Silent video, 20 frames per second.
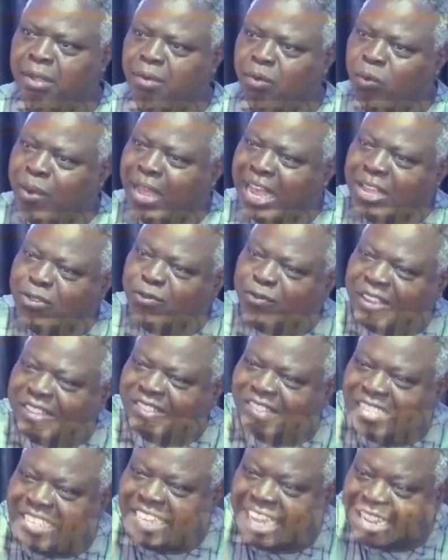We are
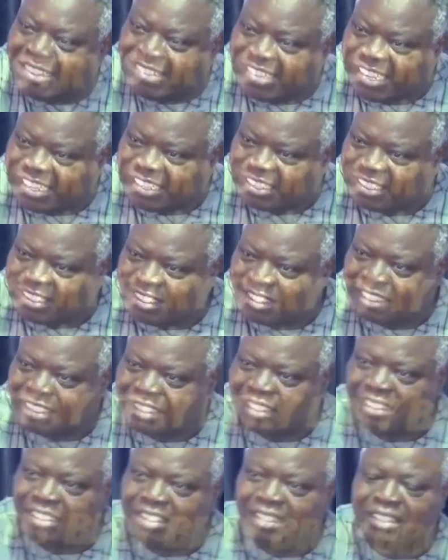investigating
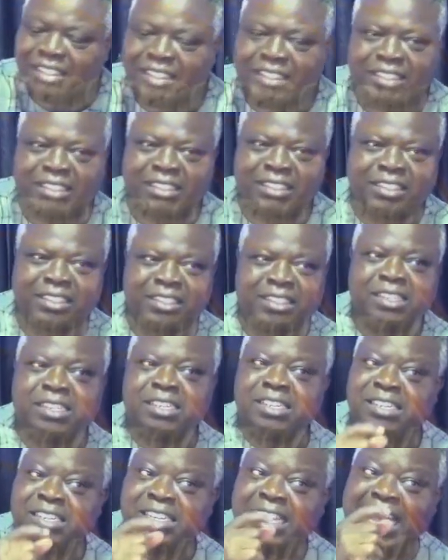
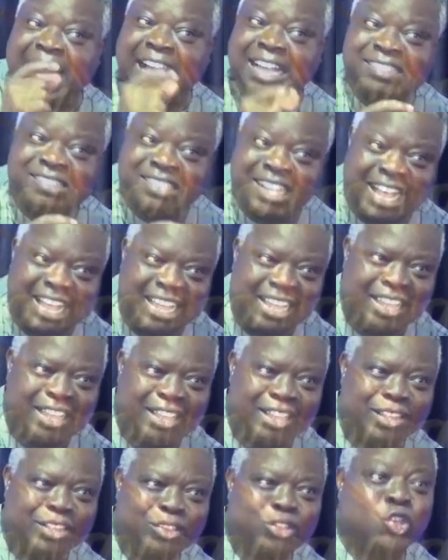the answer
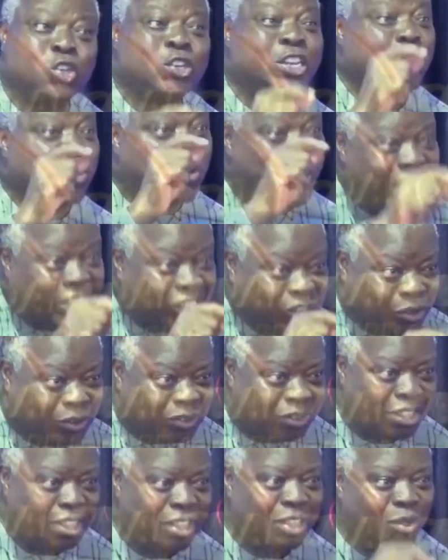to the question.
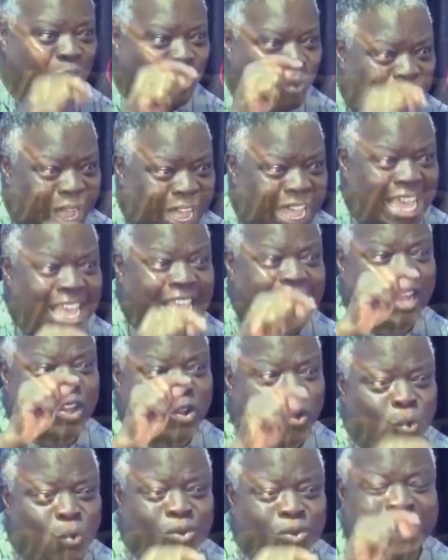Why
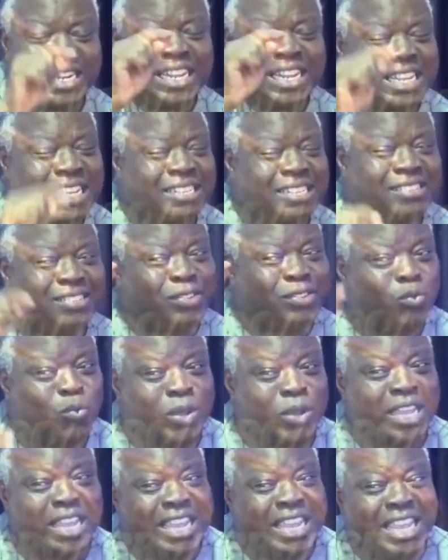
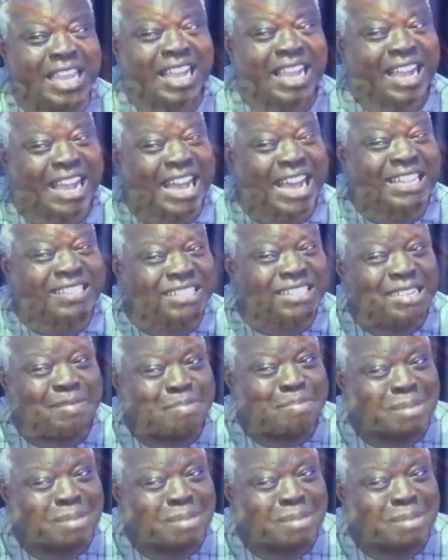couldn't we cast him